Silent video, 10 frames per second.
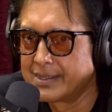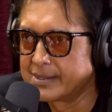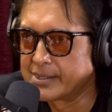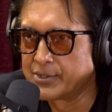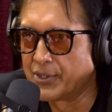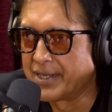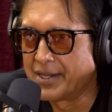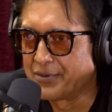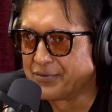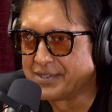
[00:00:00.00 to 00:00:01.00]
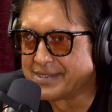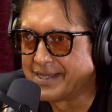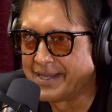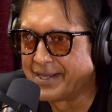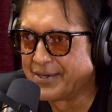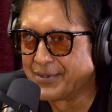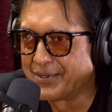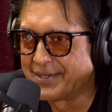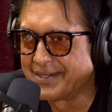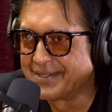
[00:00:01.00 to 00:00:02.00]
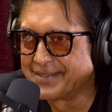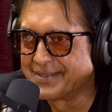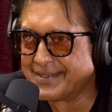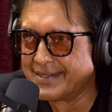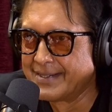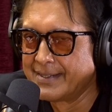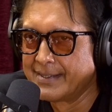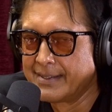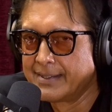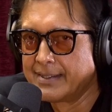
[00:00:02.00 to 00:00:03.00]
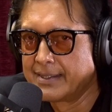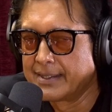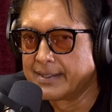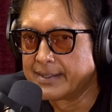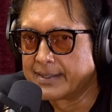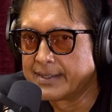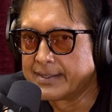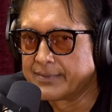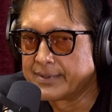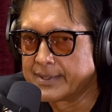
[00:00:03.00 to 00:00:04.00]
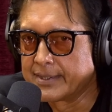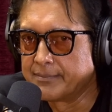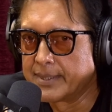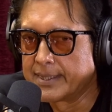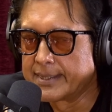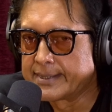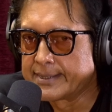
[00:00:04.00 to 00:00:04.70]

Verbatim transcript: is he gone out of his head, or you know, kind of thing. But